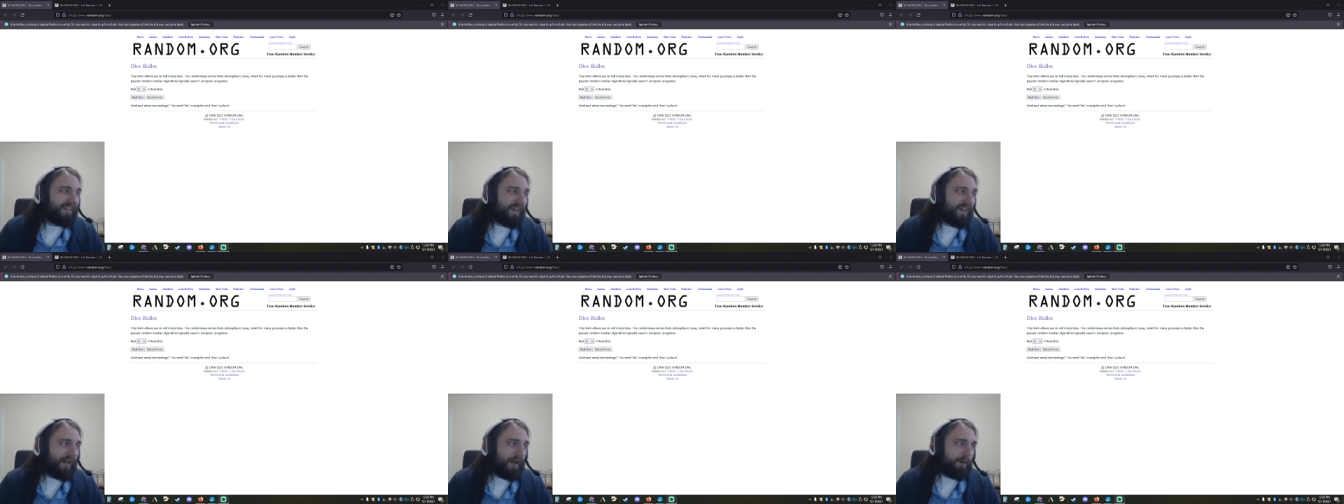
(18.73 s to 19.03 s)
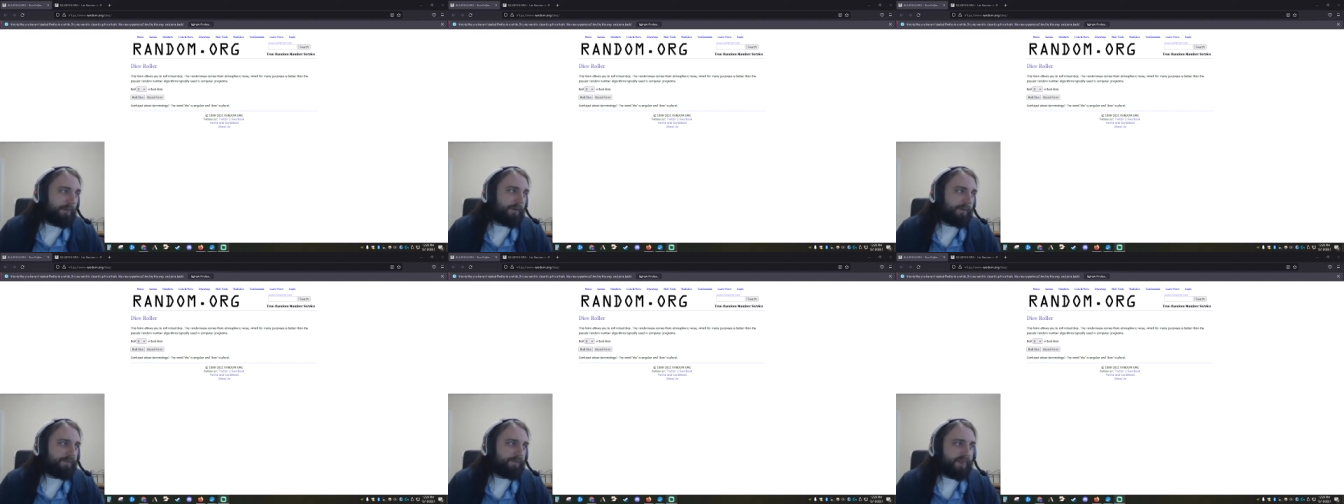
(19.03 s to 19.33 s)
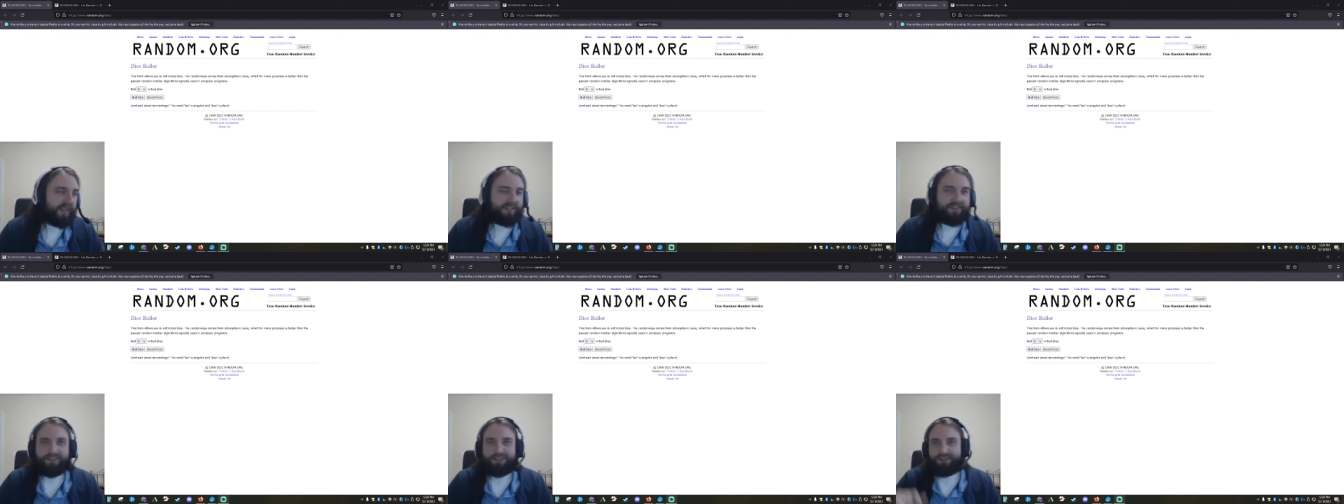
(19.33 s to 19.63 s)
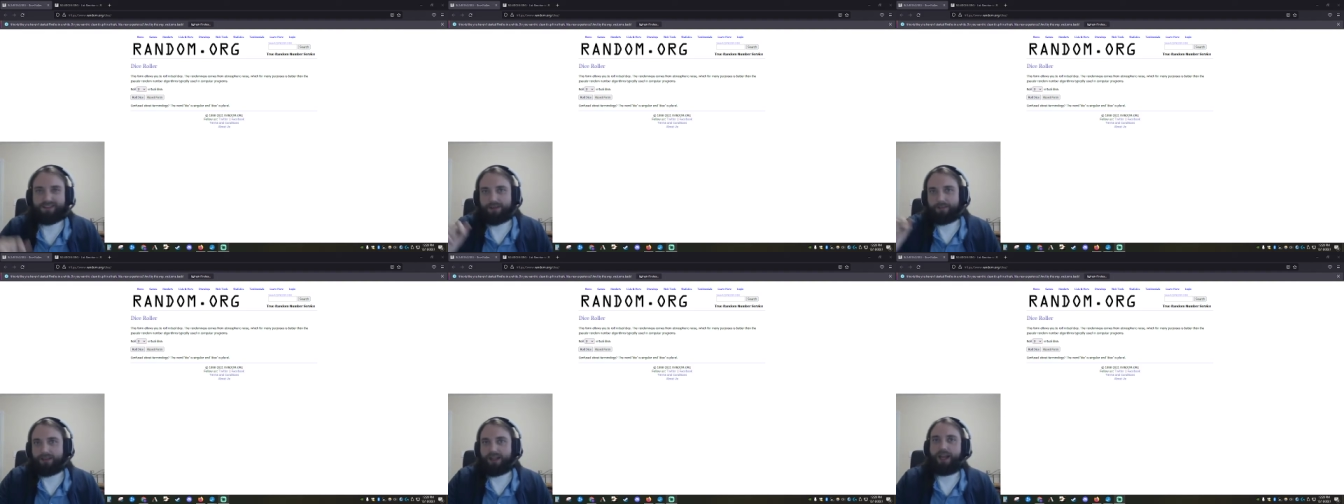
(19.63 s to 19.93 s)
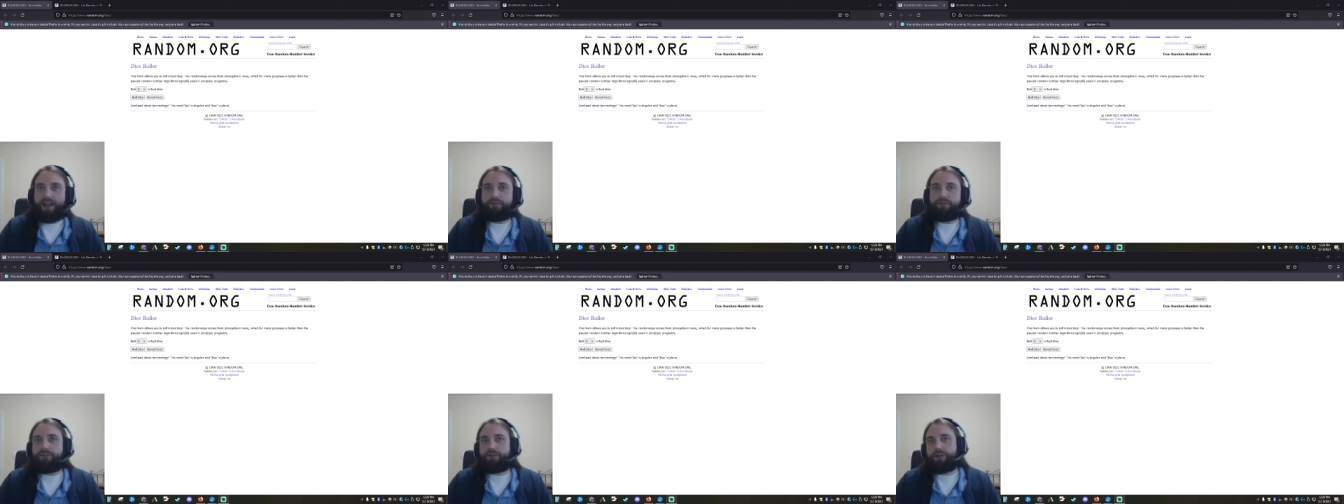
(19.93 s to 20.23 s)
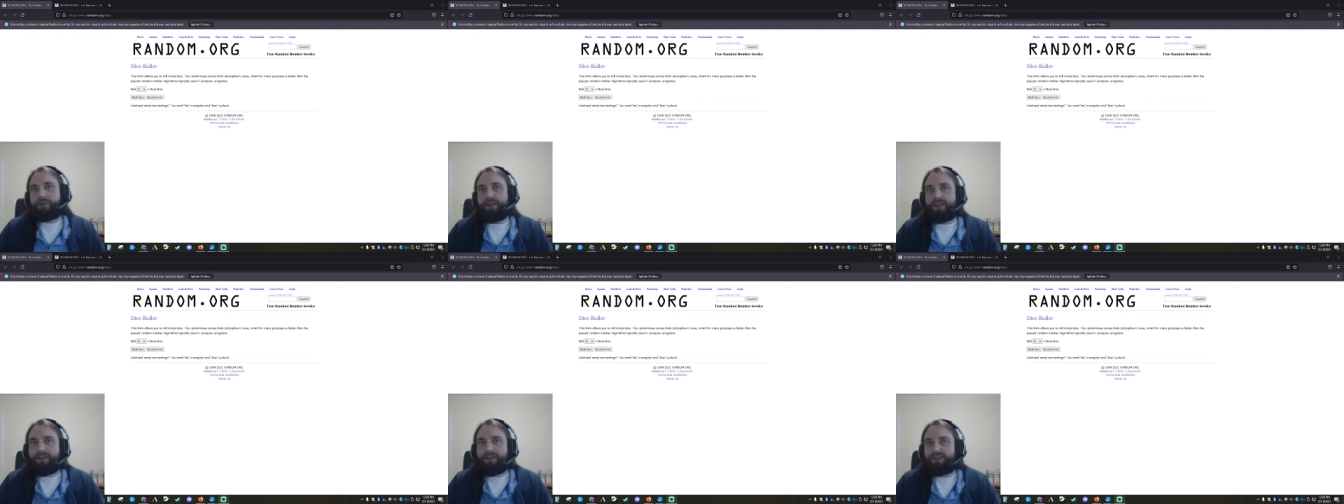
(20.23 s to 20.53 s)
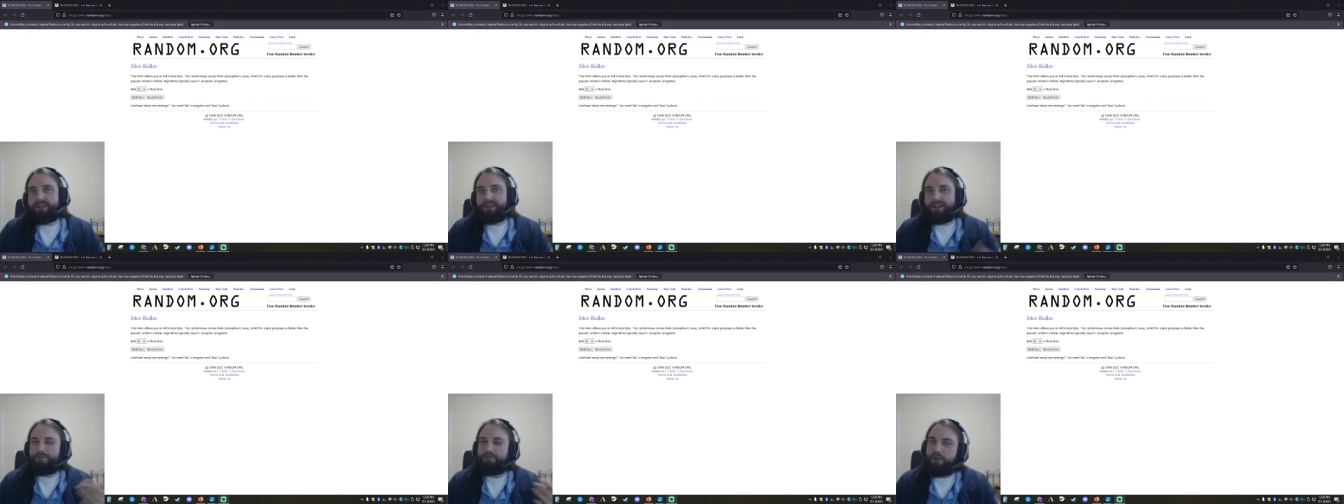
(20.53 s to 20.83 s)
up. And since I'm live streaming
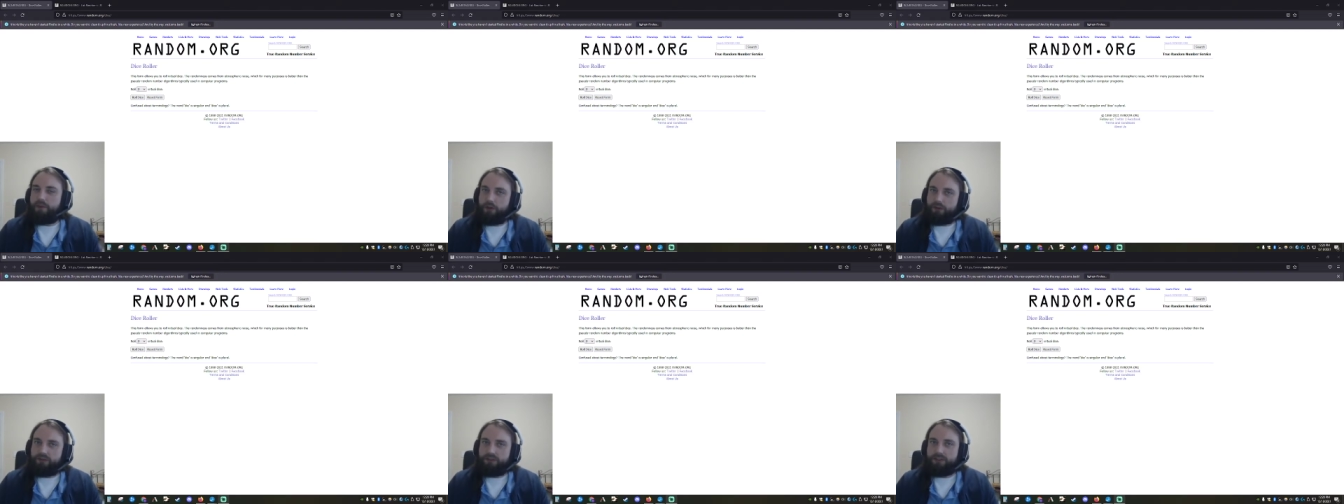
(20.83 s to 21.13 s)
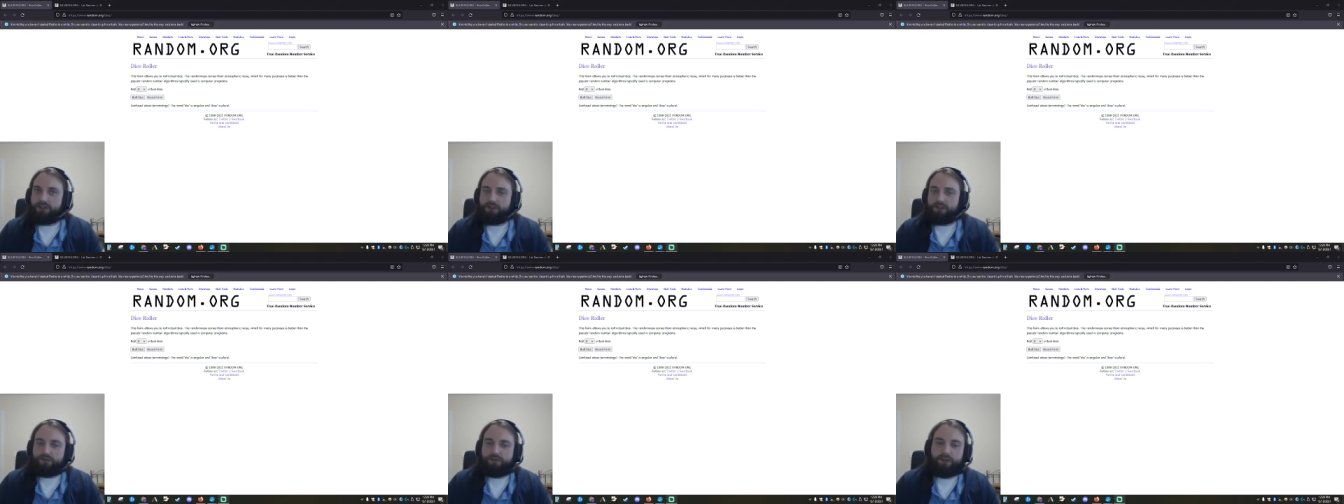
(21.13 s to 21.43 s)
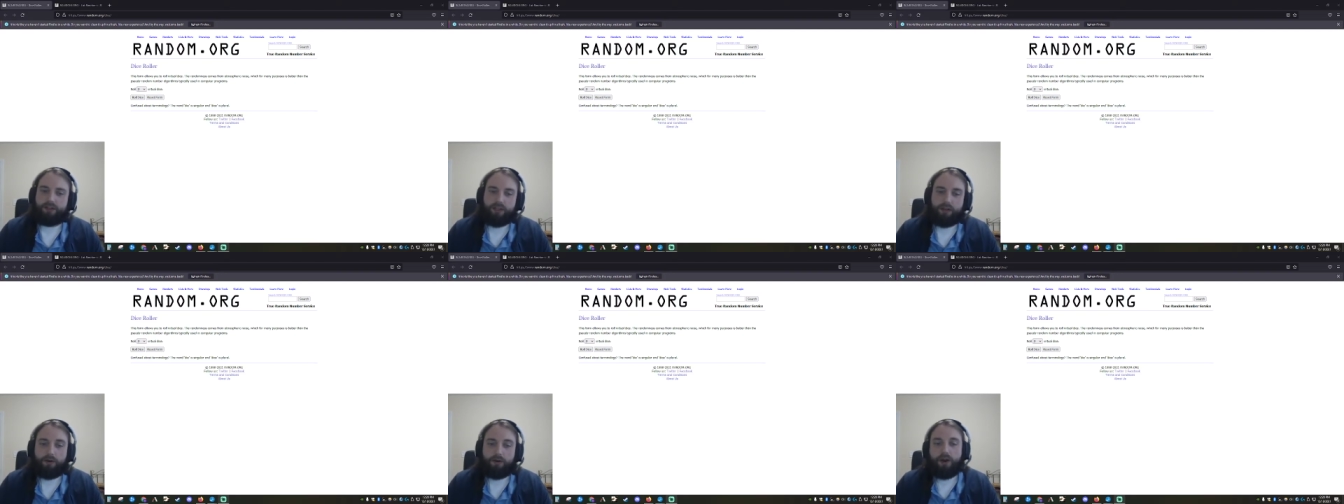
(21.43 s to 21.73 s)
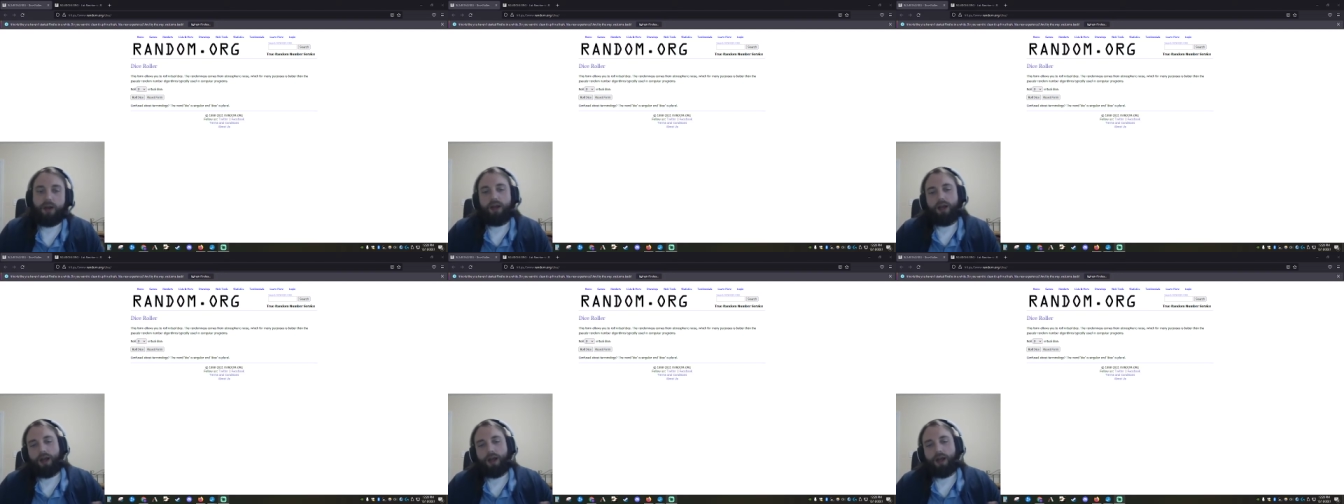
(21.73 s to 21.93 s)
this and I'm posting this video,